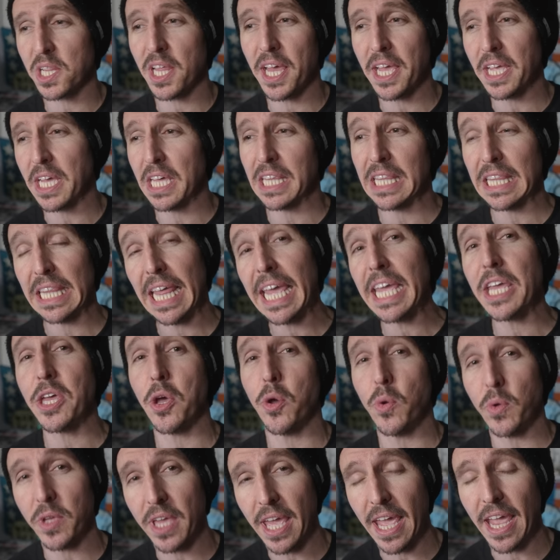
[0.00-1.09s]
like a
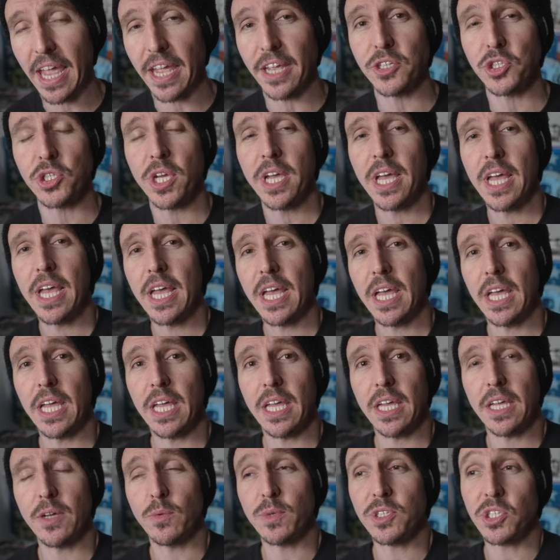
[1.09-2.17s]
Lego cage,
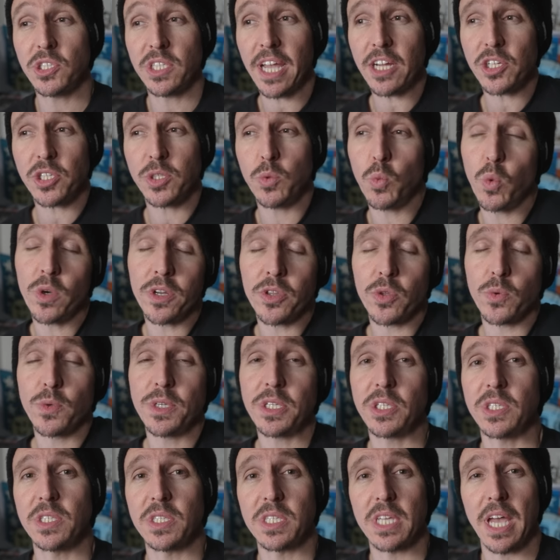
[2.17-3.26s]
uh, which is actually one of the
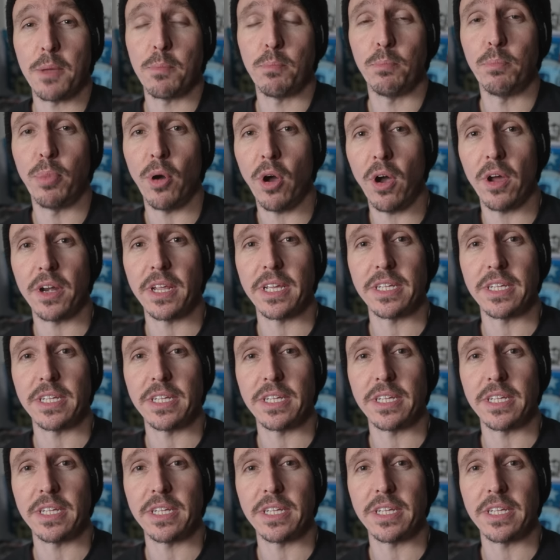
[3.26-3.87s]
reasons I bought